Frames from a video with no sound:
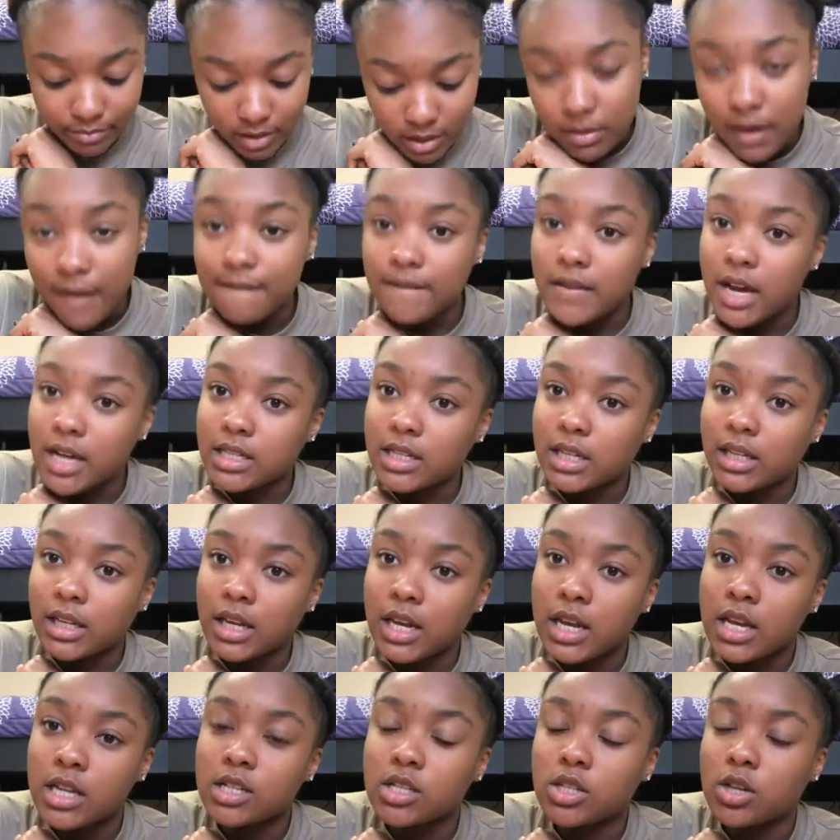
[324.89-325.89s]

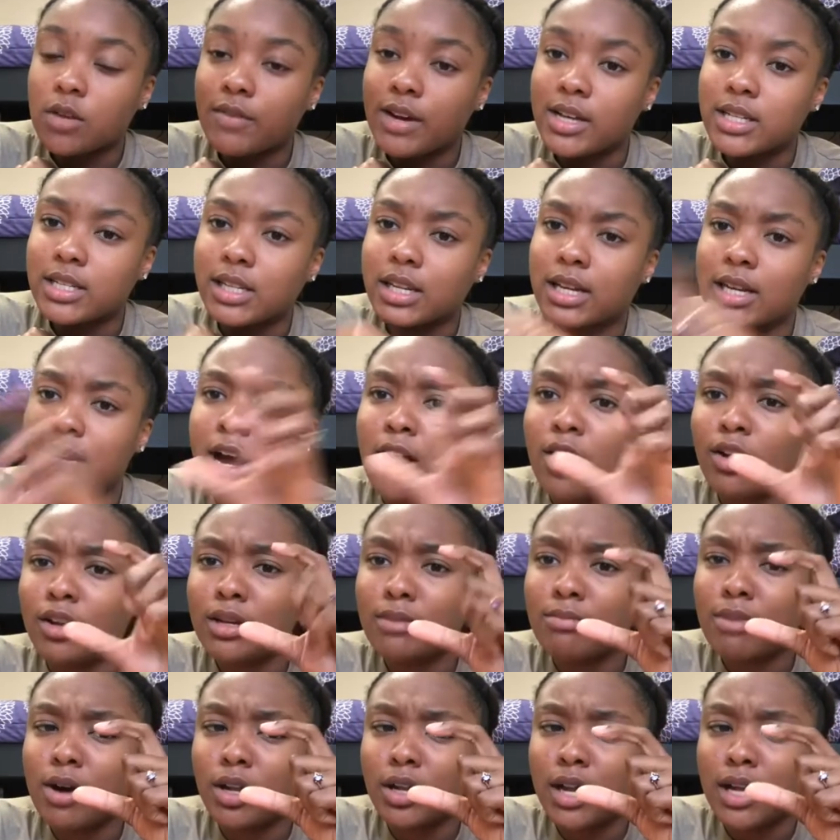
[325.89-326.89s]
Vaseline. So Vaseline, I only
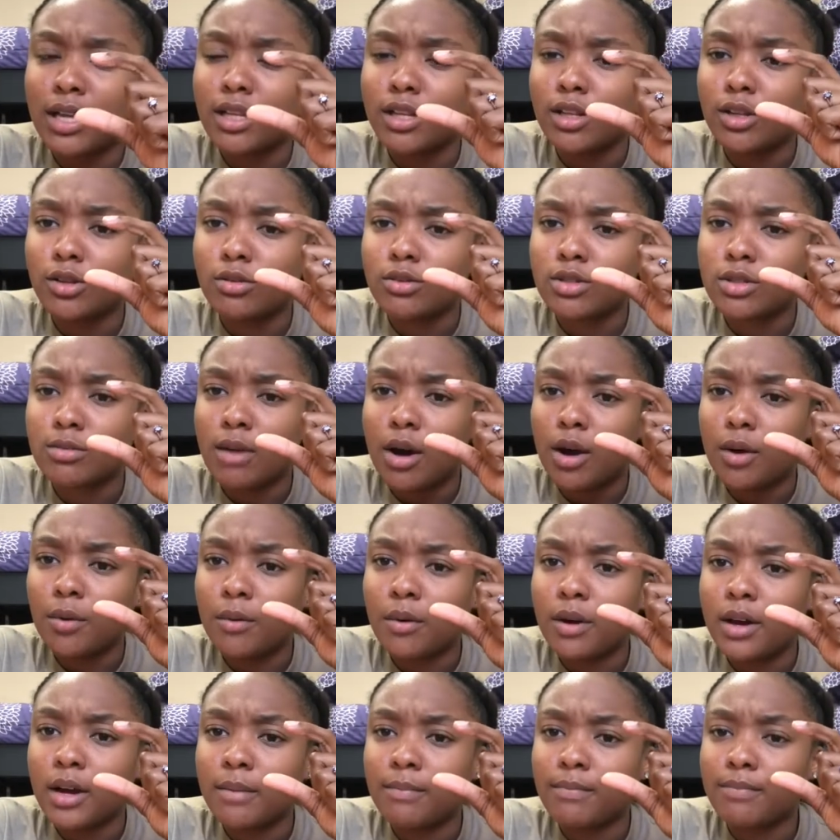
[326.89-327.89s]
bought like the little small
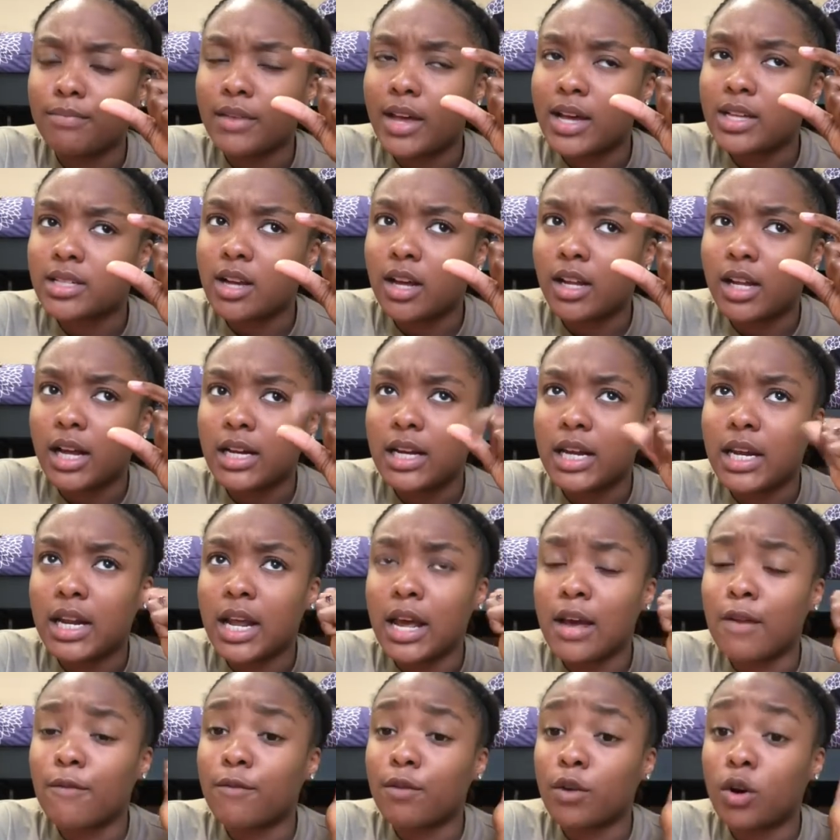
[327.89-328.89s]
one. That's all I
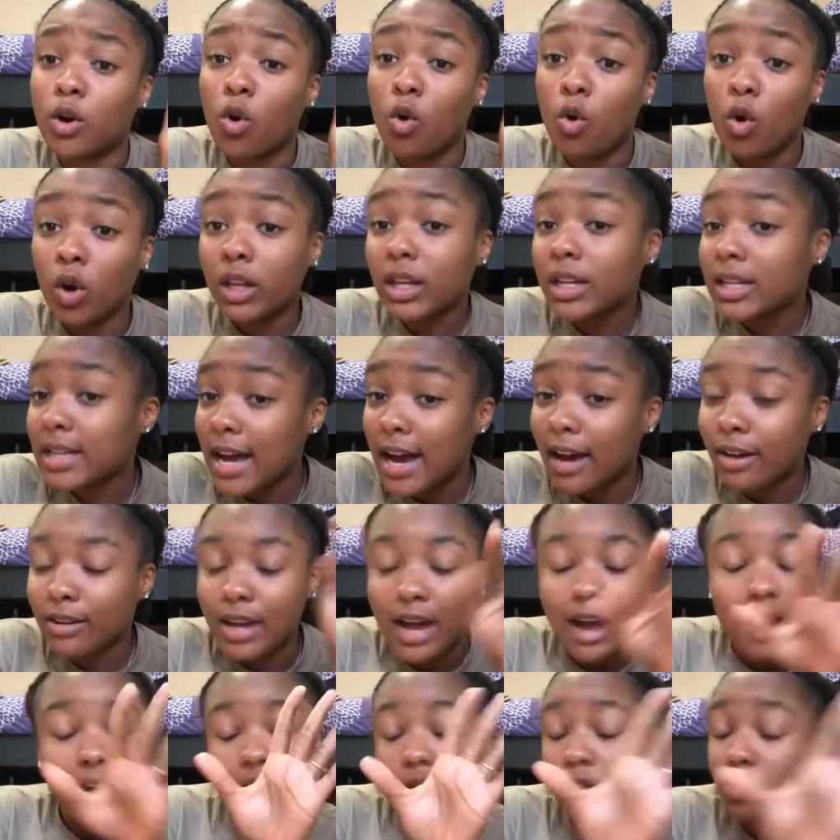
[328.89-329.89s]
needed for oiling down.
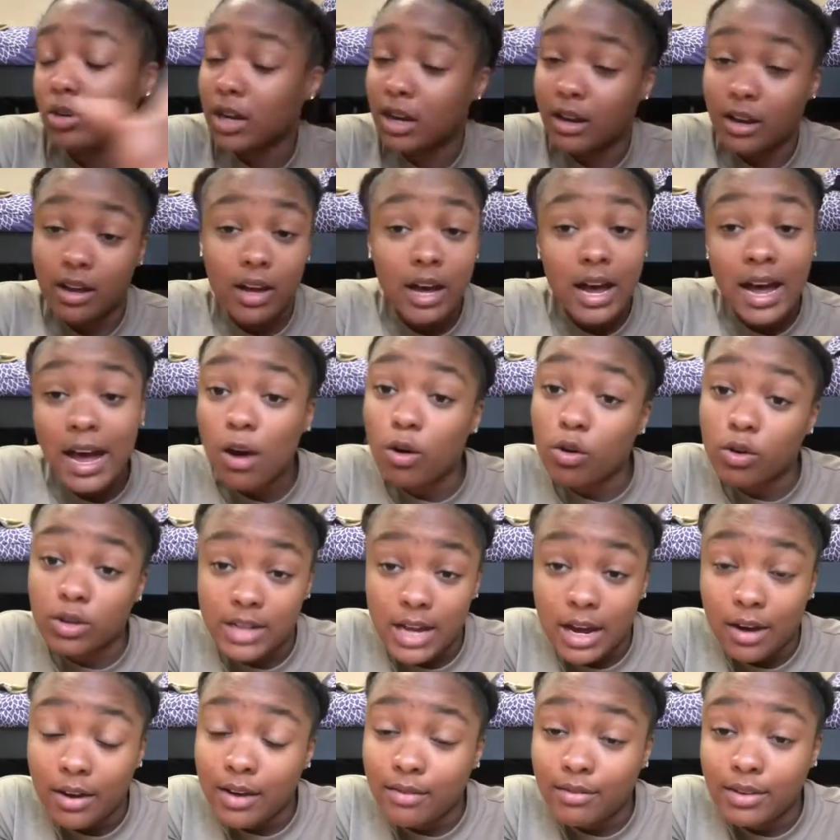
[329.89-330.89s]
Yeah, I oiled
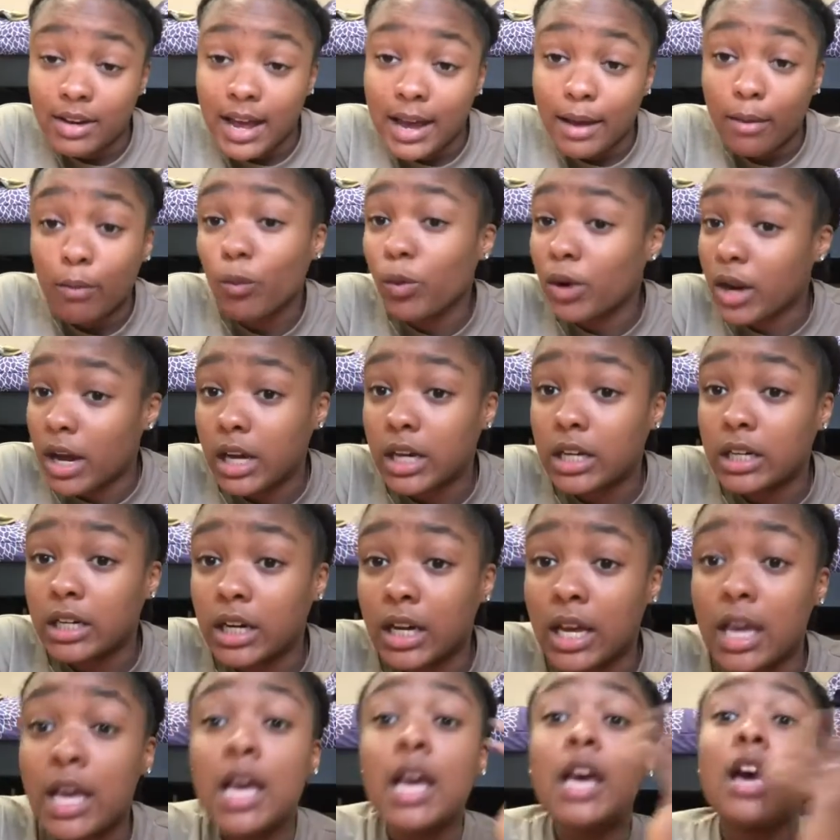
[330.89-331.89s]
down every day when I
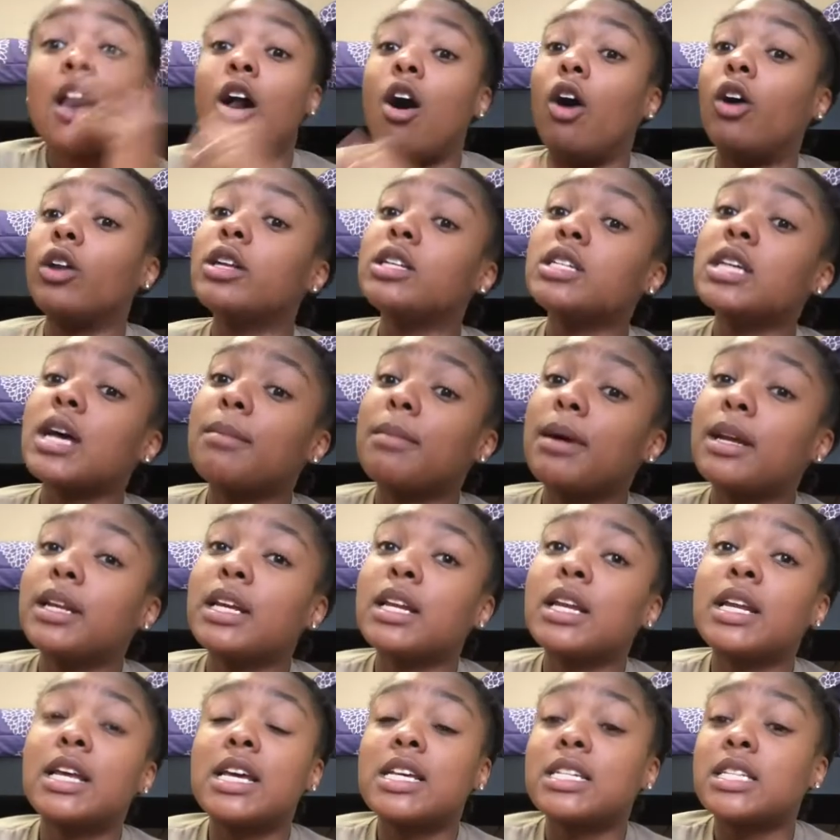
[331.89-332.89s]
could. Only time I
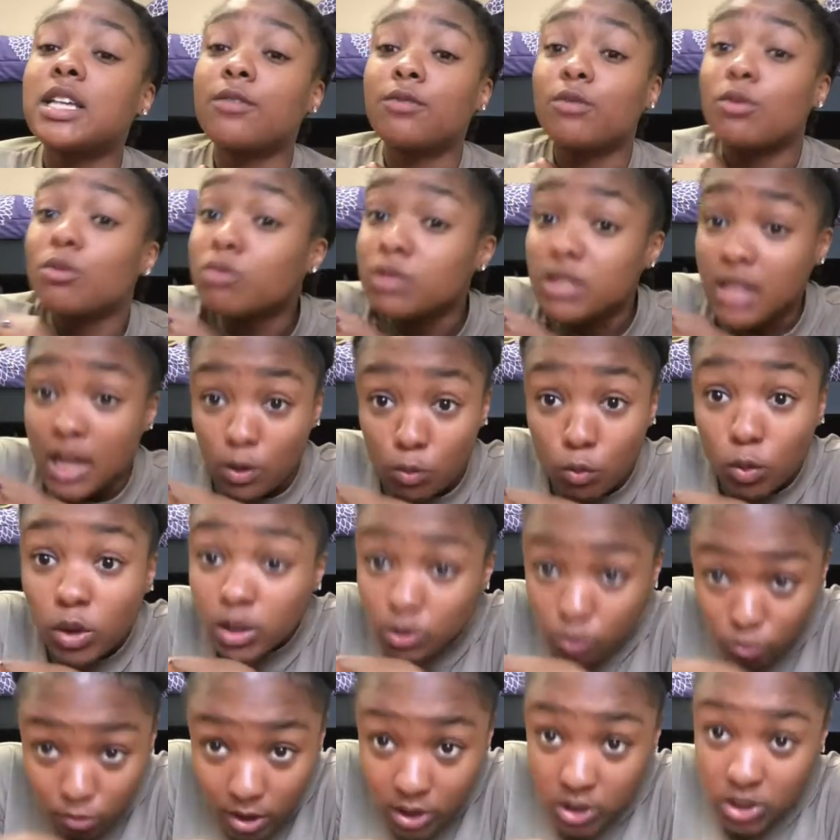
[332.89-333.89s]
didn't is if we was like really
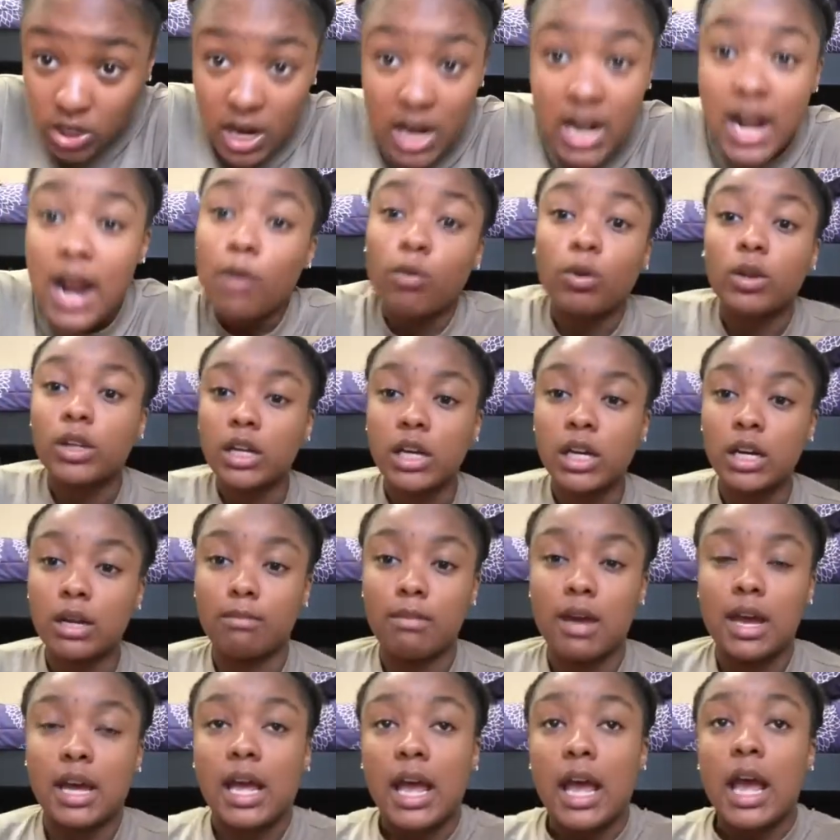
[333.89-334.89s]
rushing and I really couldn't
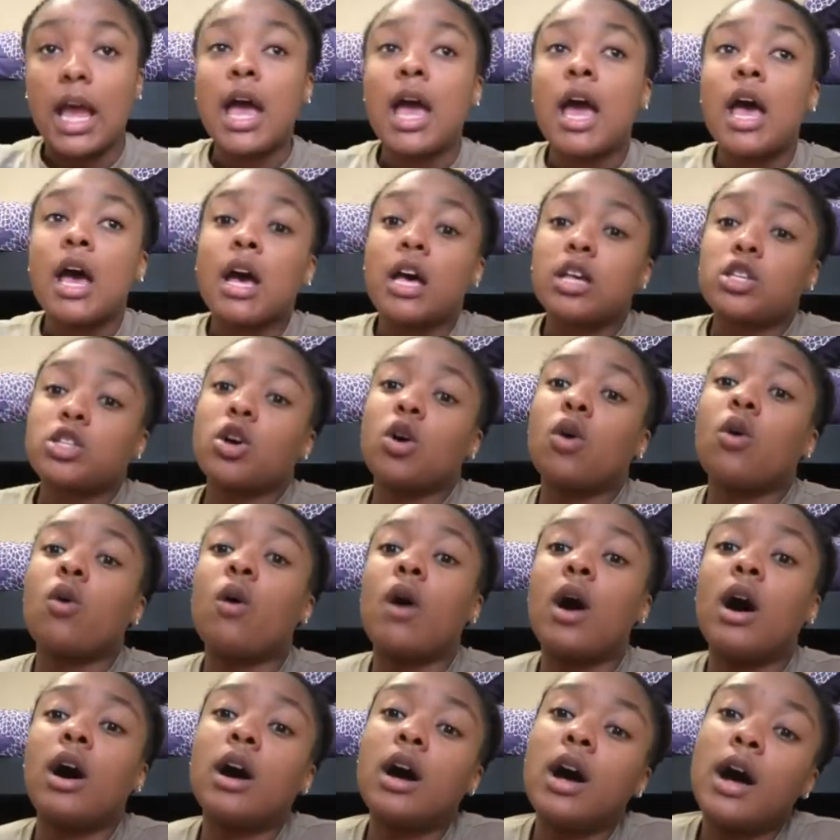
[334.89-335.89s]
make it. So
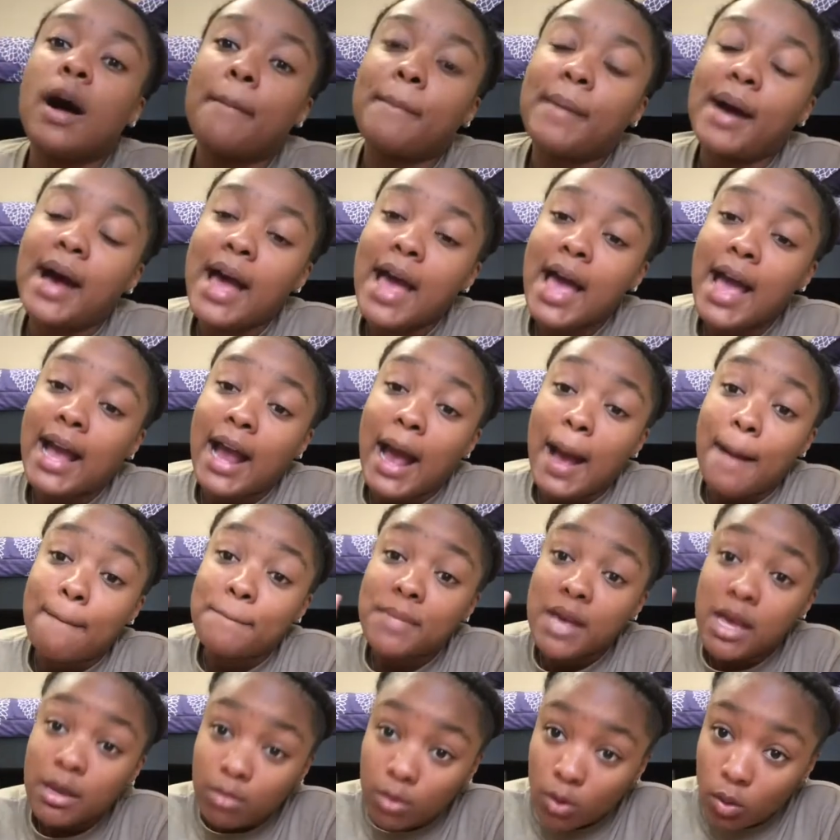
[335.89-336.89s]
I had got
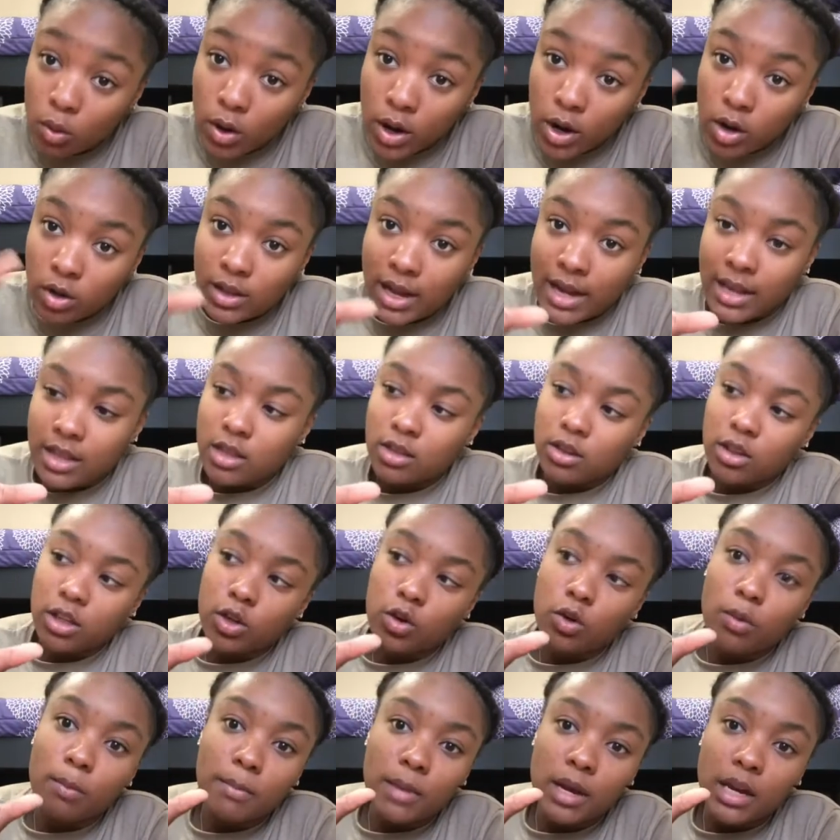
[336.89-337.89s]
baby oil, like the
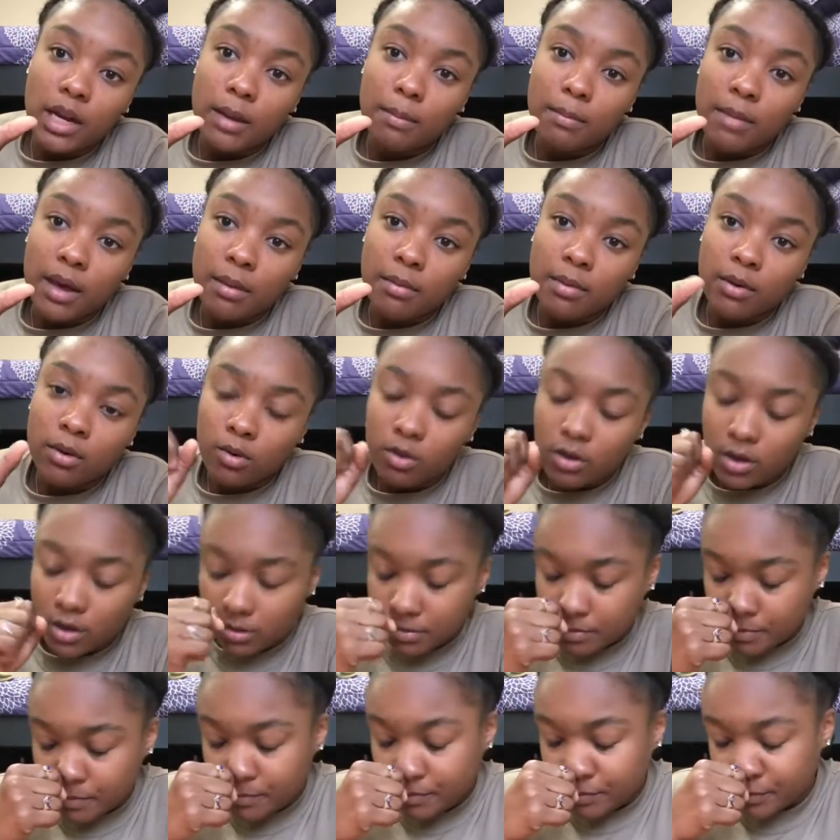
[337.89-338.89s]
little mini baby
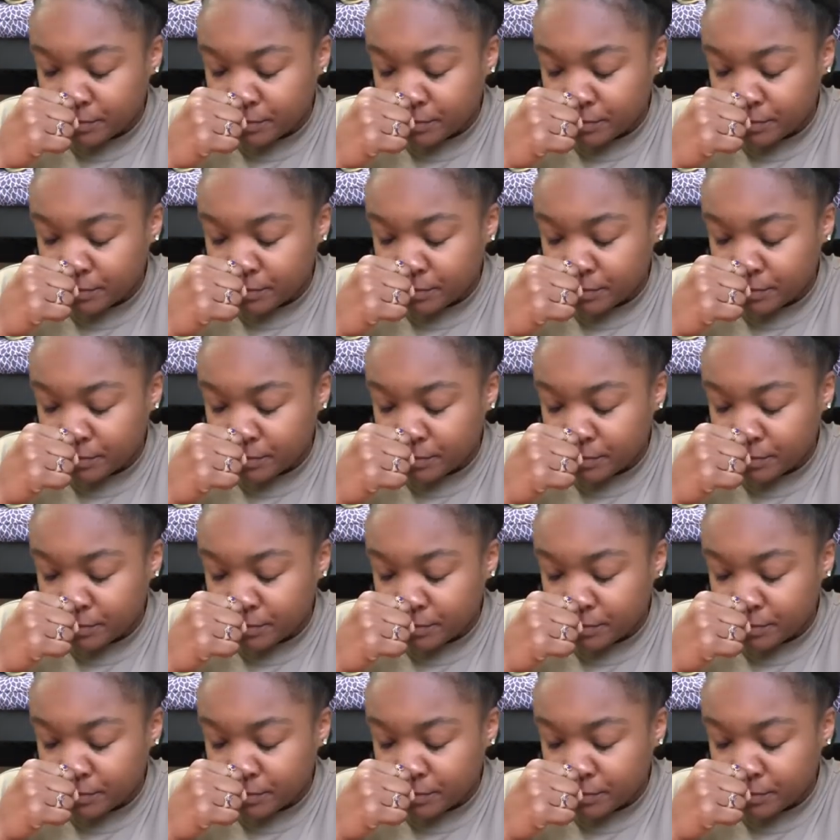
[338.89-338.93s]
oil,